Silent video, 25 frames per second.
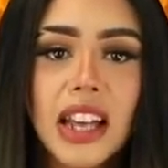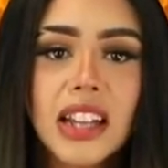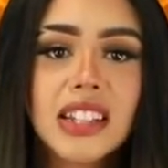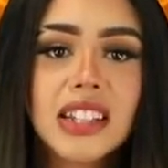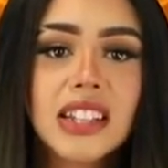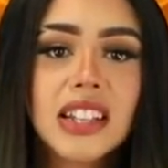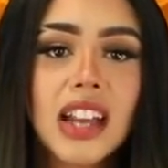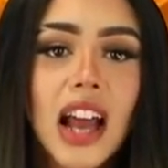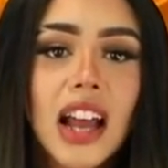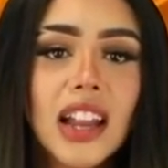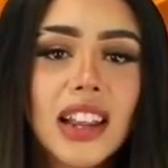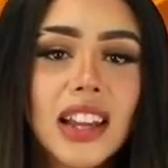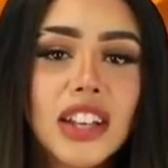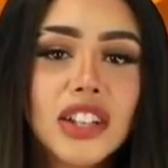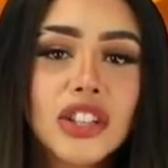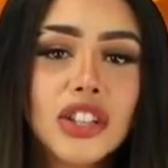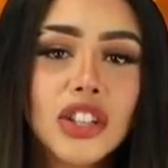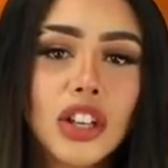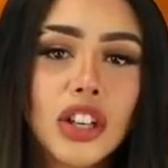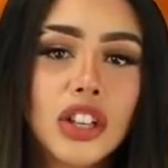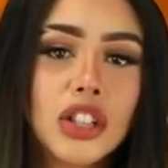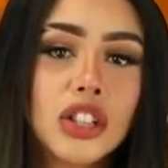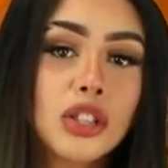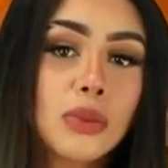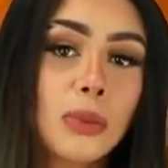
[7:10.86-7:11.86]
it's not like
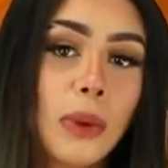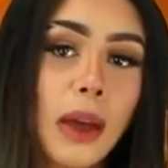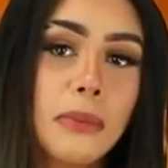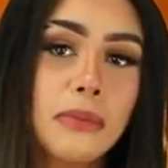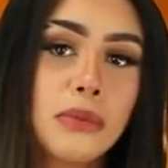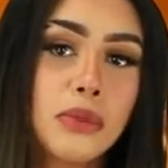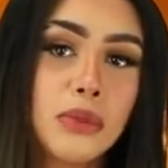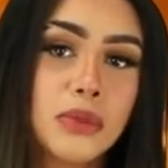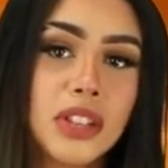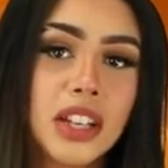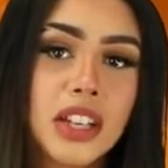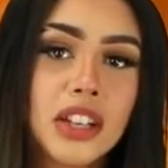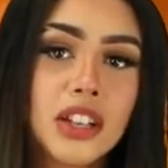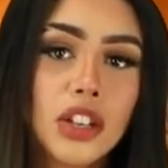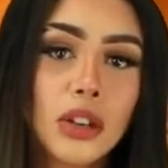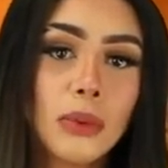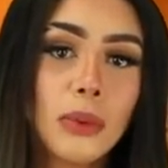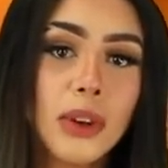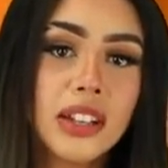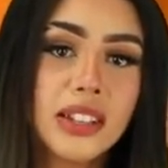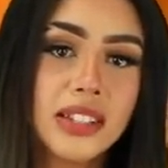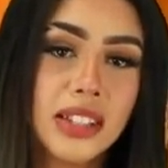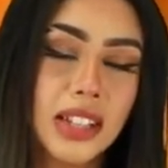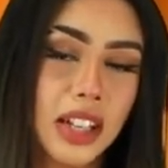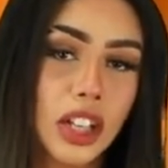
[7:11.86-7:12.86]
she could swipe through Tinder
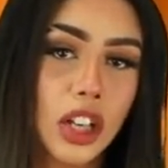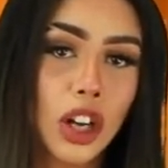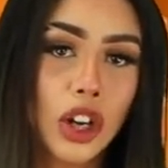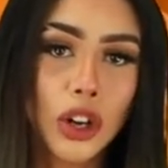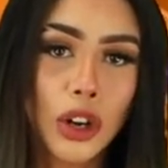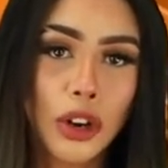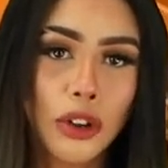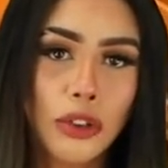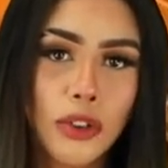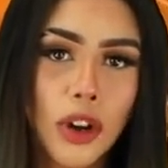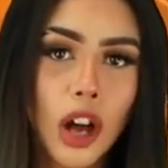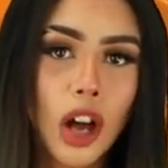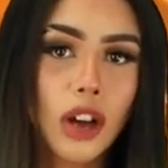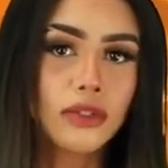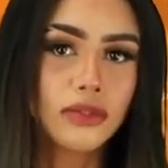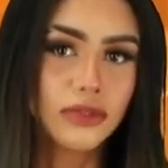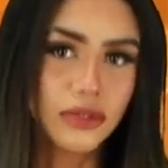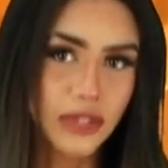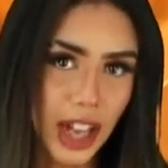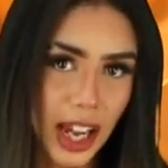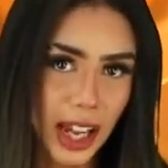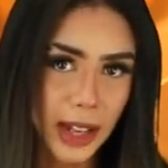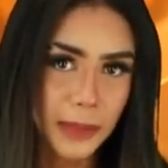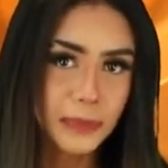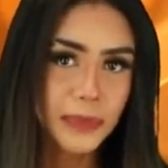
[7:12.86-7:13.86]
while sitting on her throne,
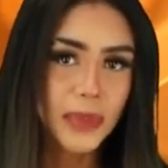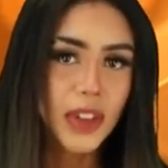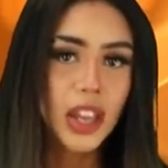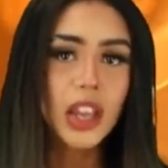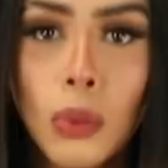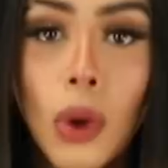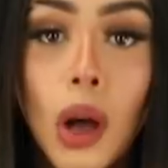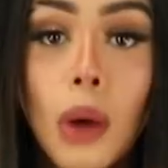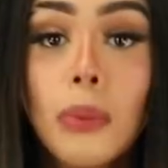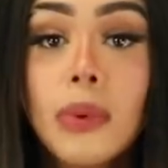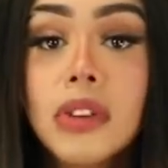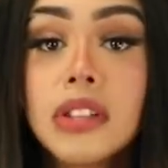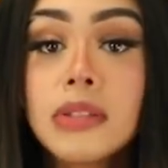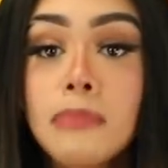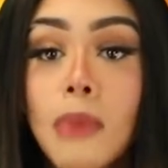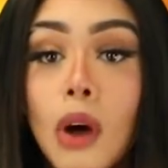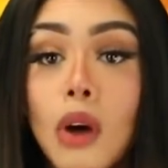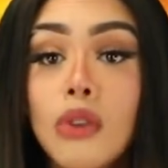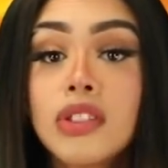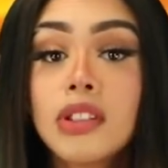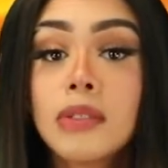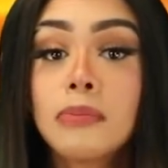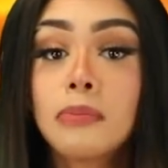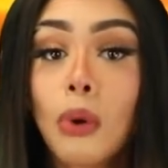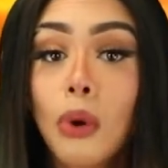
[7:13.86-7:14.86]
right? right? What was
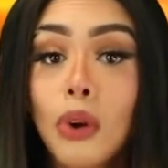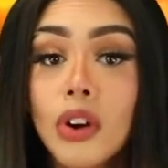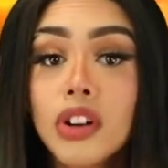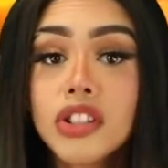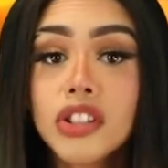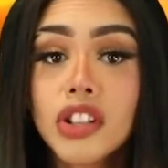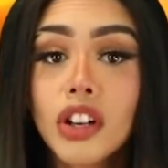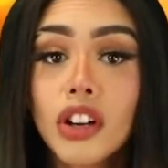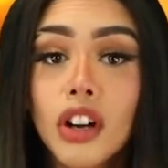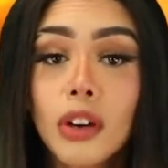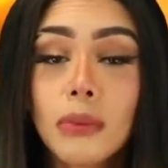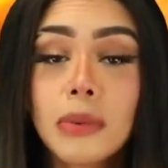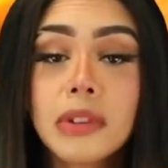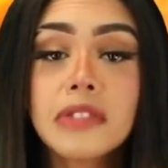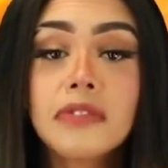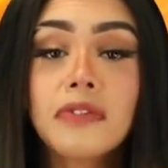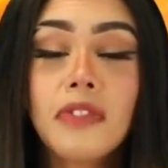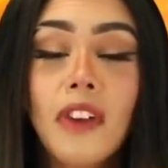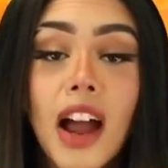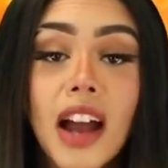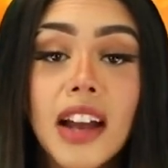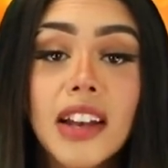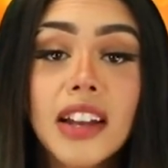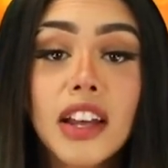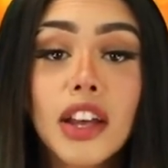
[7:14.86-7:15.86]
most important to her was
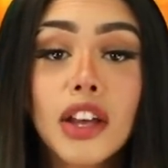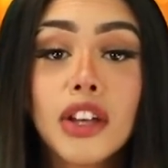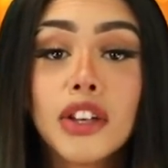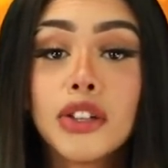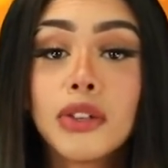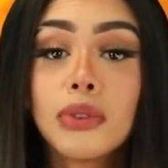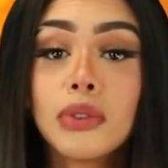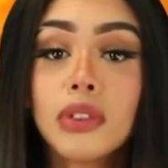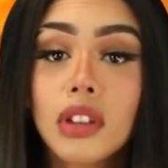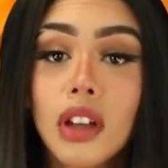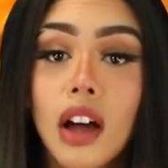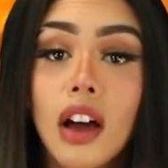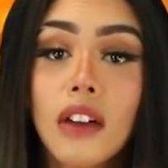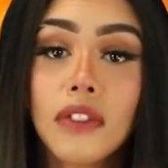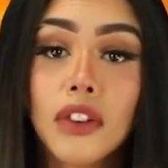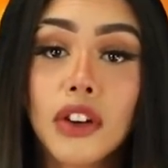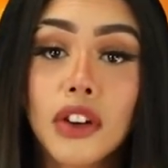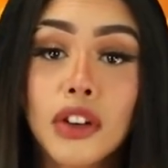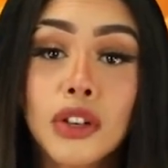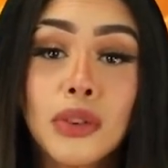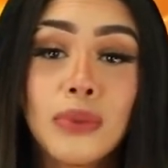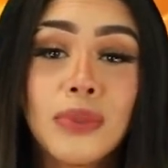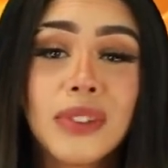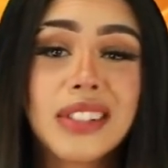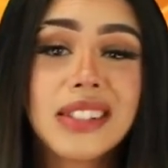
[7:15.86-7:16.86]
finding a new lover
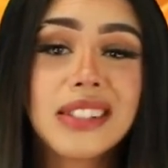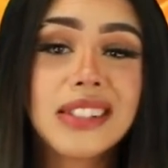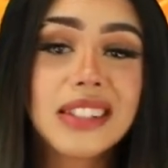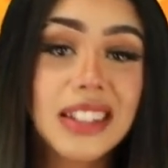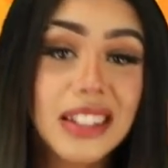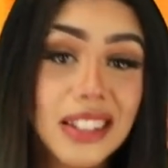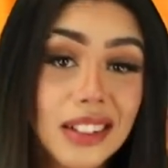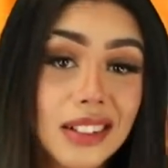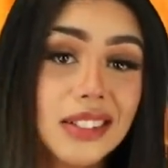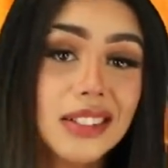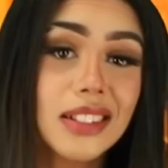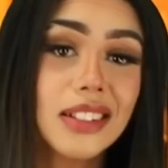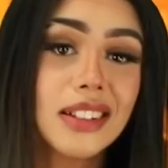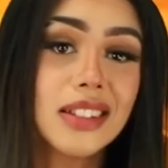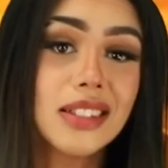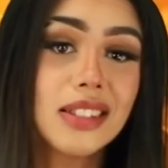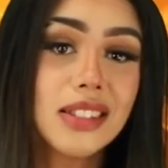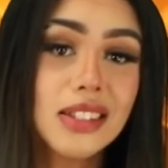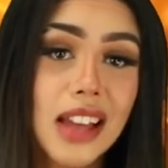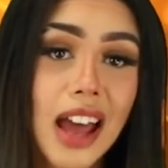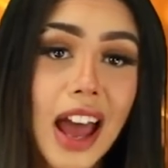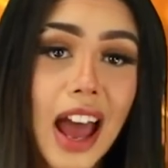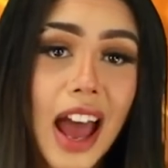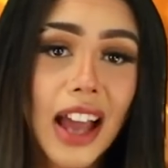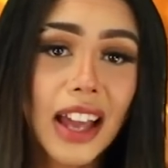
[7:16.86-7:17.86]
who was skilled in the
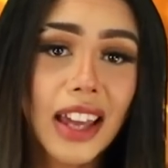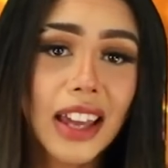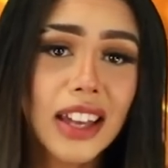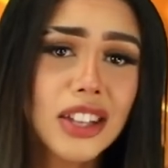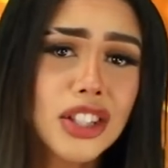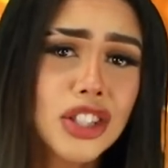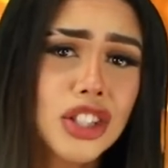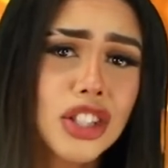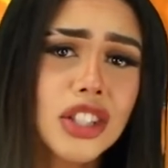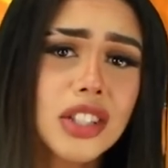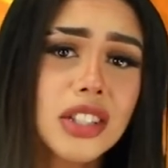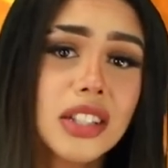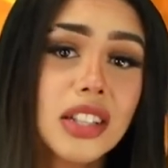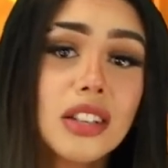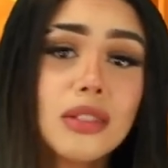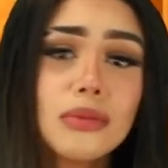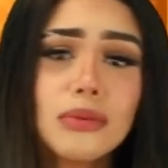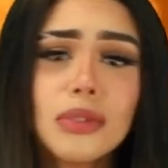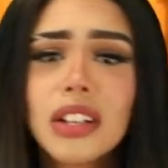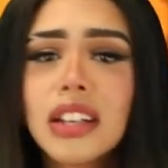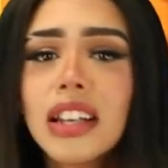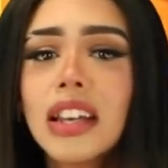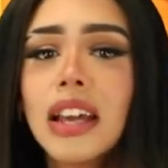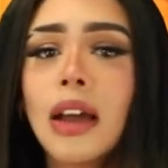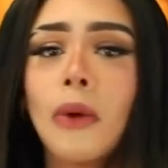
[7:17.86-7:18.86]
sack, and she didn't
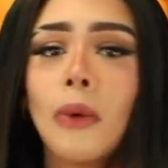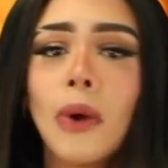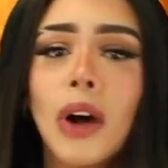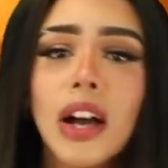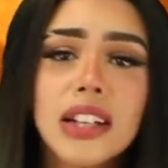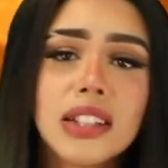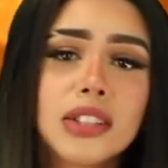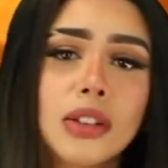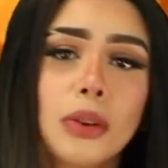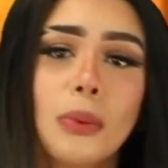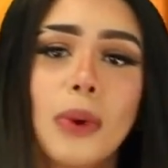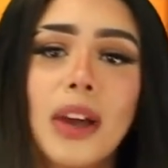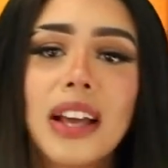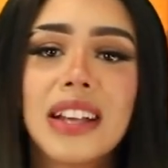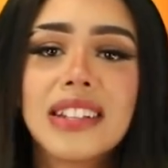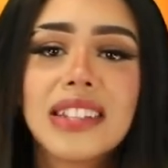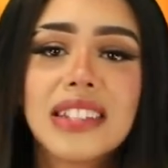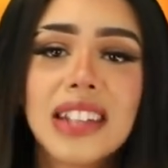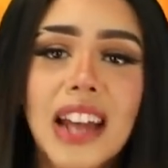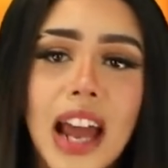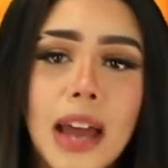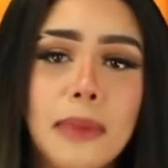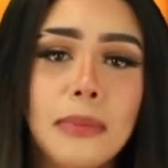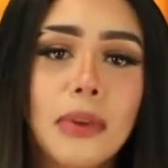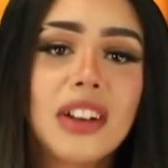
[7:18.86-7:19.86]
really want to waste
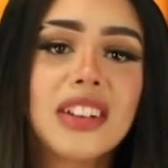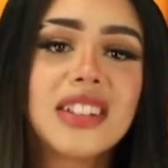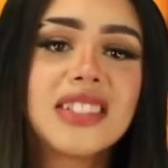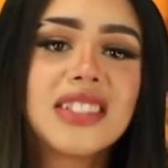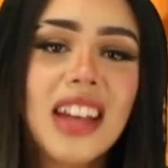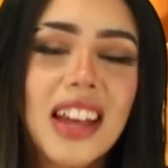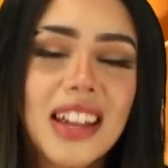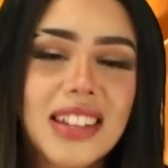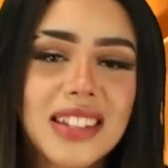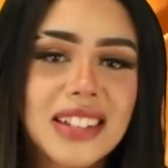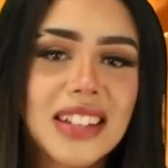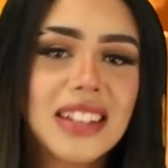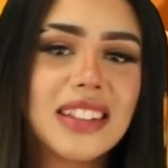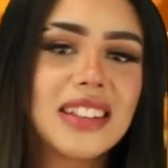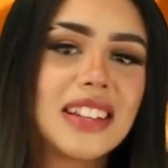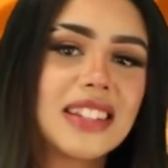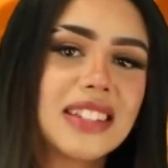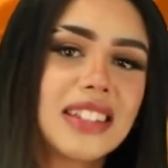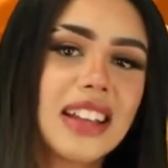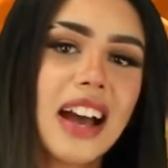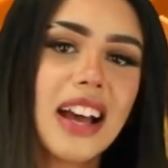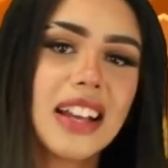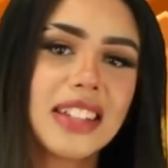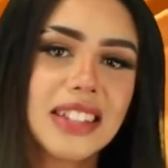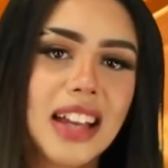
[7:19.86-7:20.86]
time on testing these
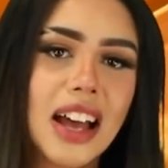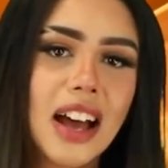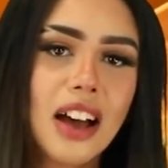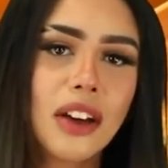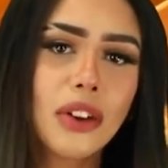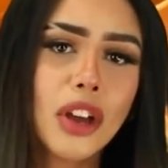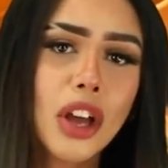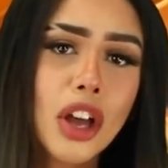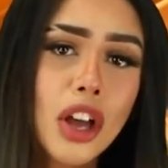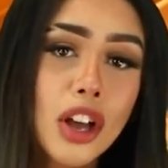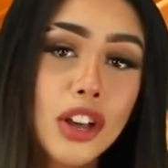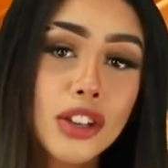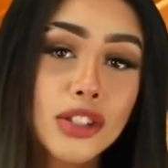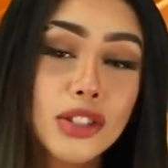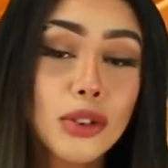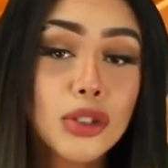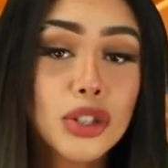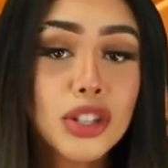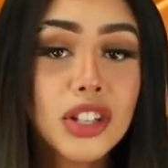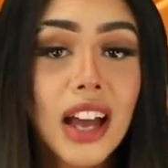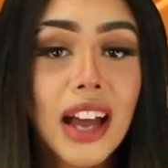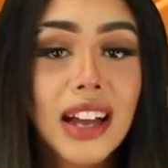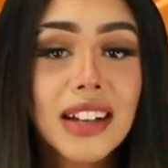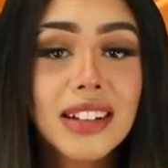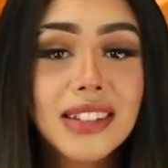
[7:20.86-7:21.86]
guys out, so
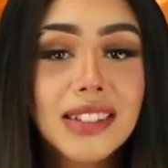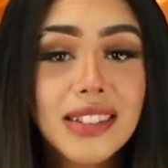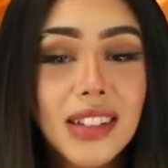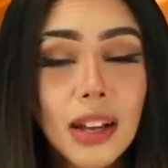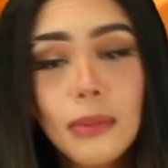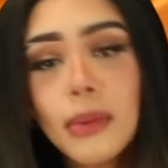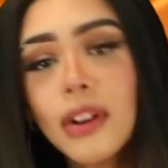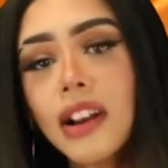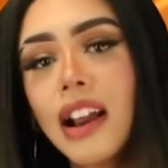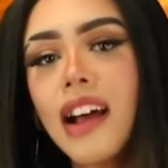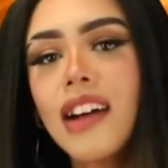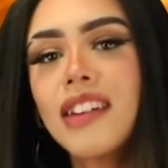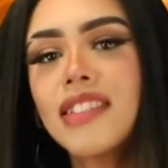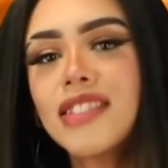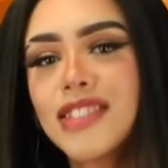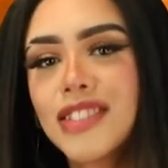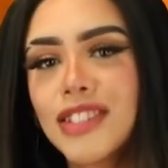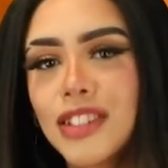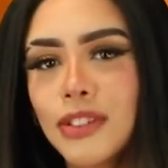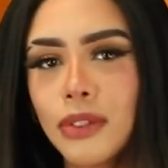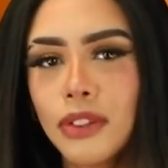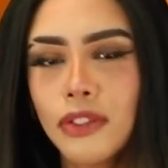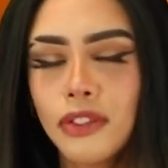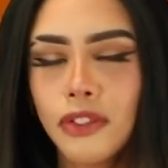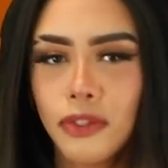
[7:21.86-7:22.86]
she had someone else
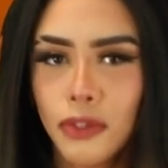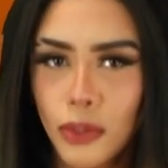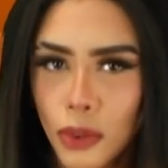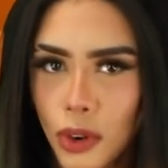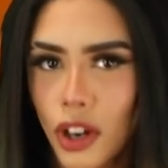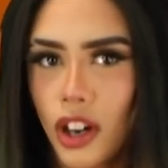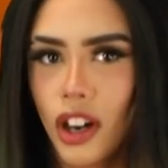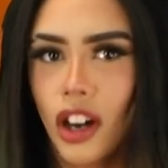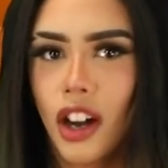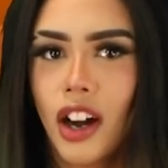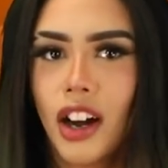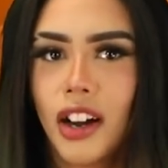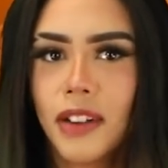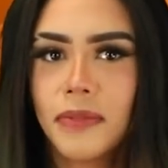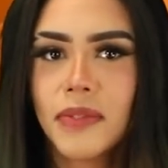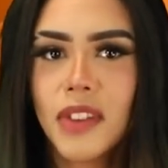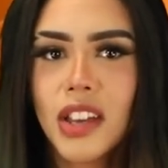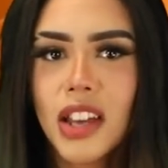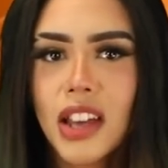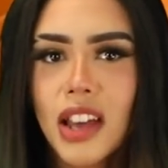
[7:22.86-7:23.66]
do it for her.